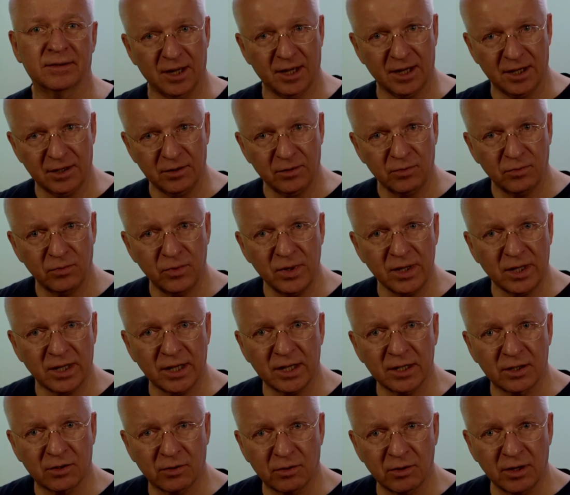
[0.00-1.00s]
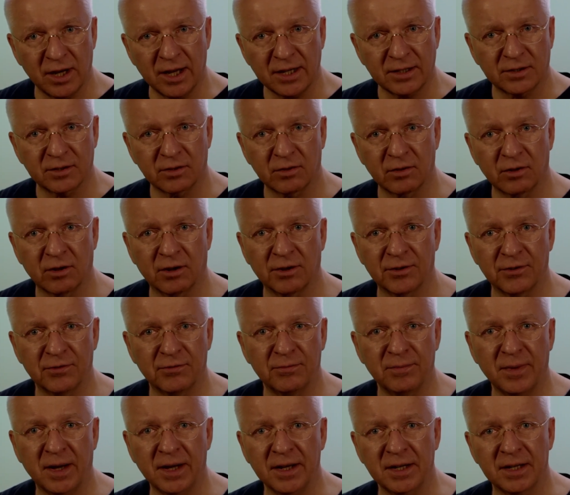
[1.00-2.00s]
And we can collect a lot
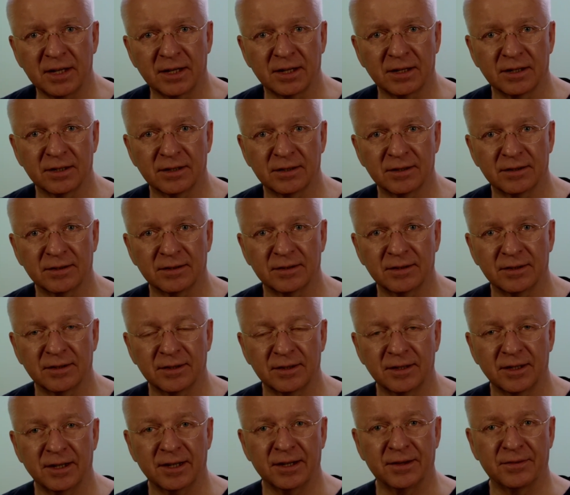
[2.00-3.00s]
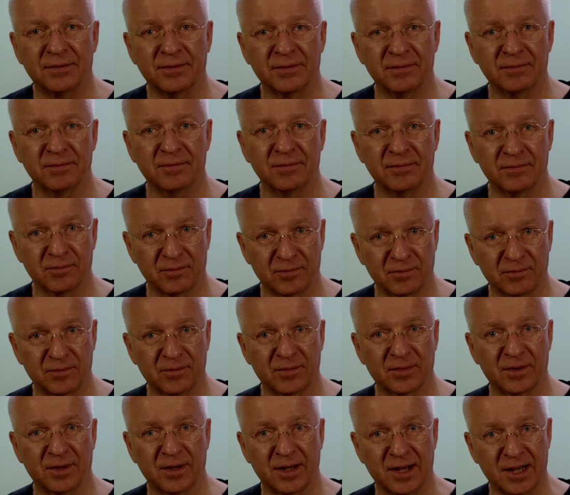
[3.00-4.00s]
of money. And
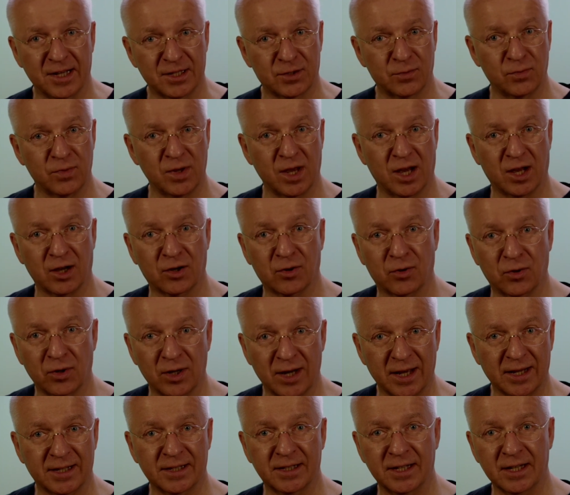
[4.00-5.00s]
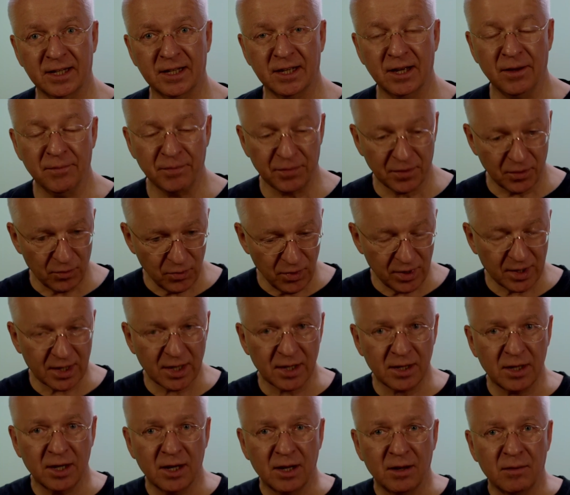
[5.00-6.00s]
as we are collecting, we
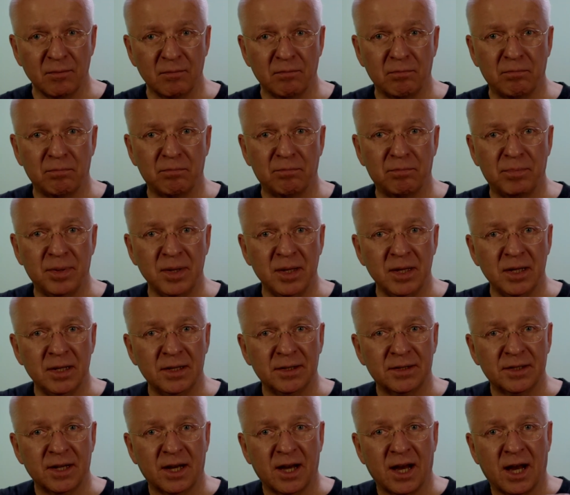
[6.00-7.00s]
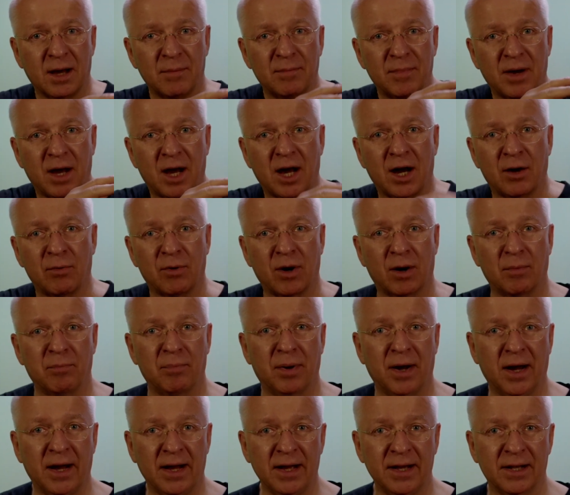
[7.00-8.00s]
can build up our
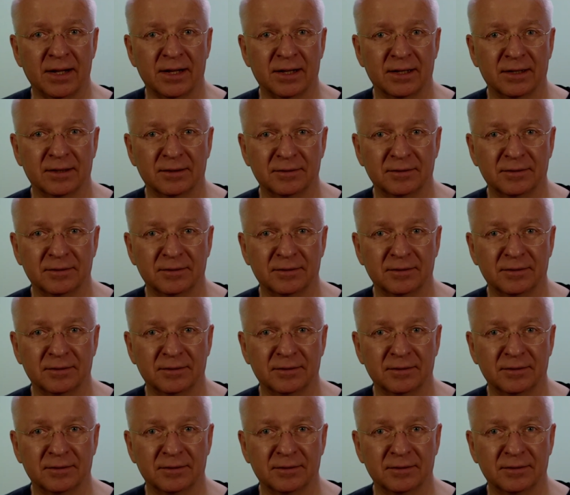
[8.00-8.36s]
pile.